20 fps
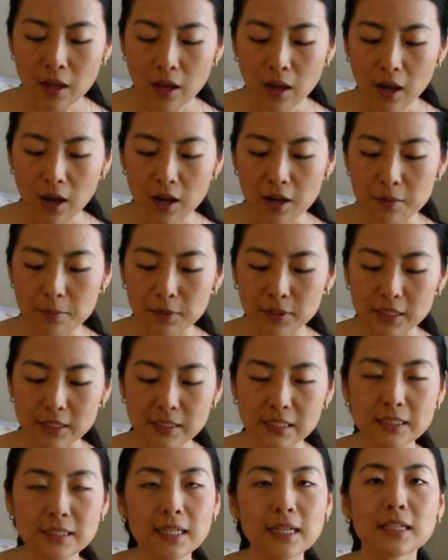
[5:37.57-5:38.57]
But this
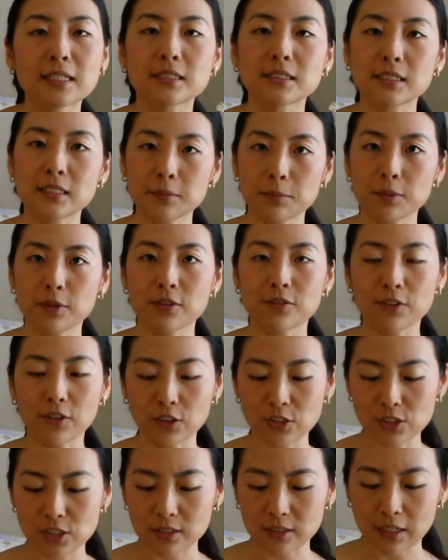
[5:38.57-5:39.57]
is like a deeper
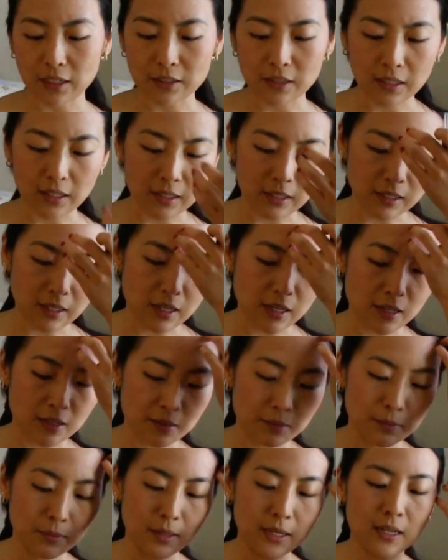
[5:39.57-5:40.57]
version, I think.
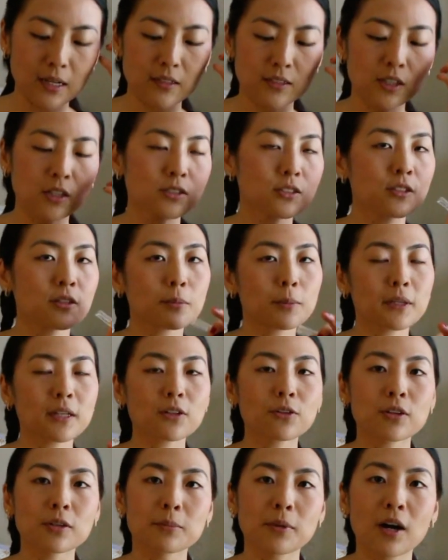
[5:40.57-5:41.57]
It is also a bit
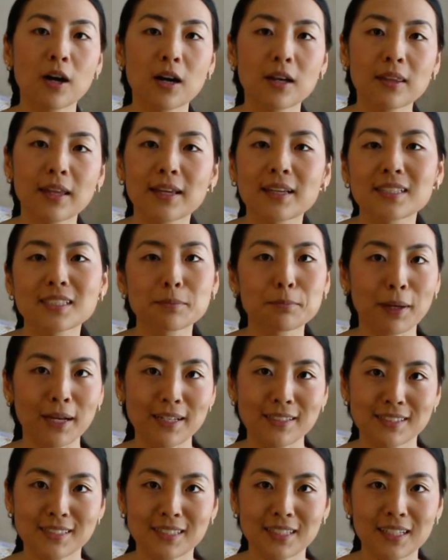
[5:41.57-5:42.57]
gourmand, like a
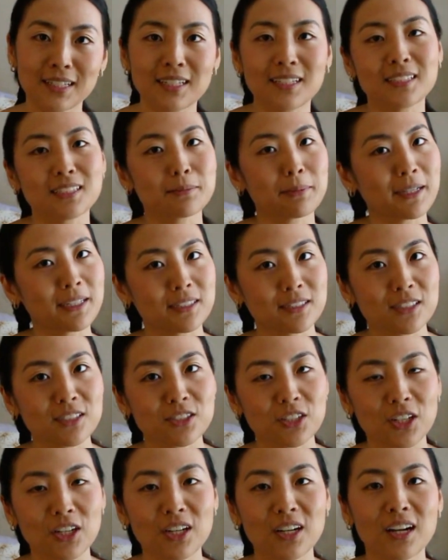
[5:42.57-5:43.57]
spiced tea, spiced
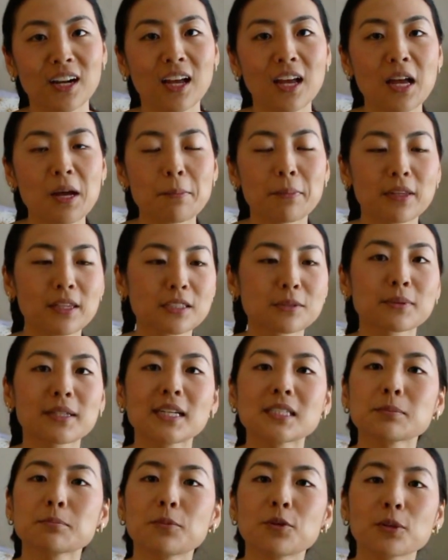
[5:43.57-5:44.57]
dessert, but this one
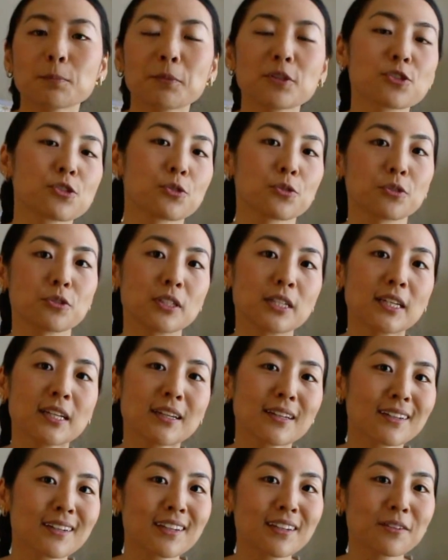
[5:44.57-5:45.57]
has more patchouli
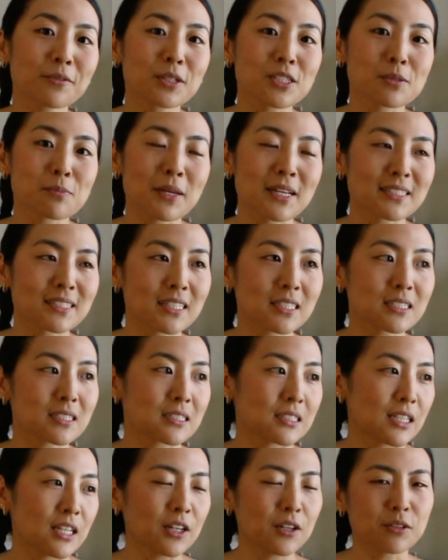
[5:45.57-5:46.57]
in it, which makes it,
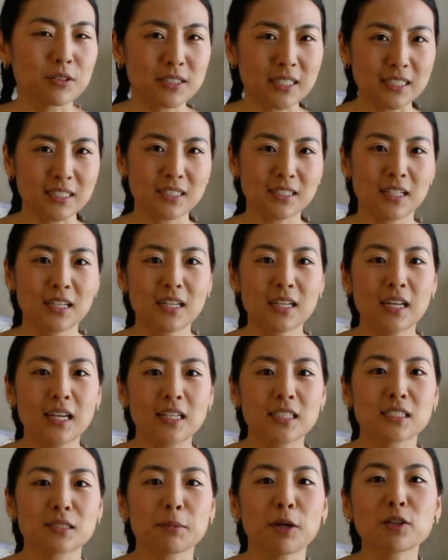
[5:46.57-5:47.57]
you know, just
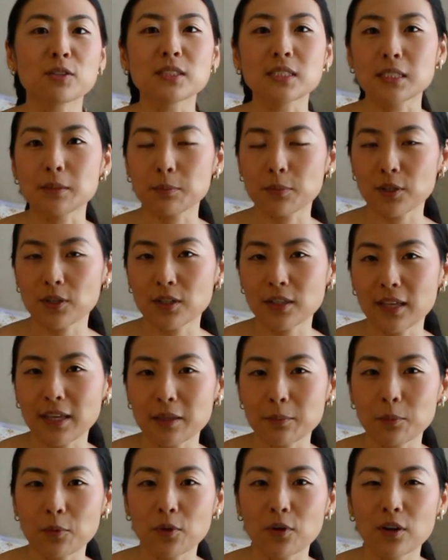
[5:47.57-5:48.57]
smell deeper,
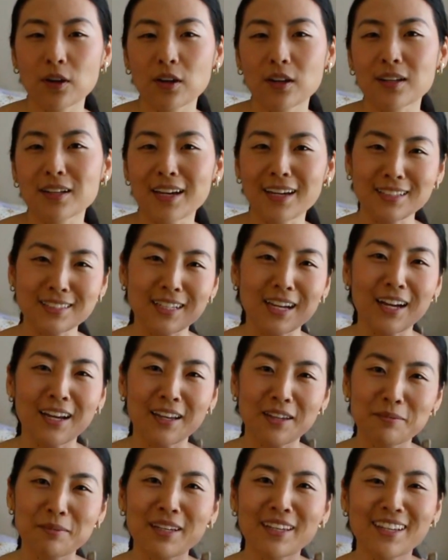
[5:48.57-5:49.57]
like more
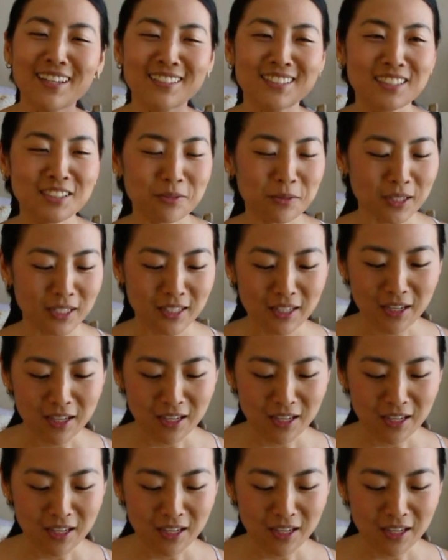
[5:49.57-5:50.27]
nighttime, I guess is what